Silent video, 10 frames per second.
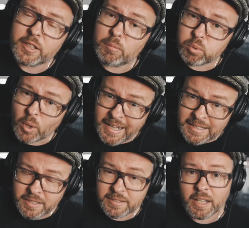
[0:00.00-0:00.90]
The
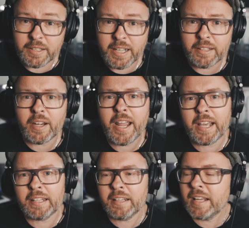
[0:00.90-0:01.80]
branches, on the other
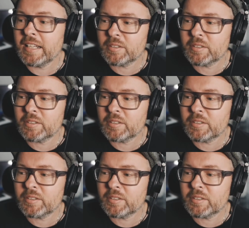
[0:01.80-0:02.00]
hand,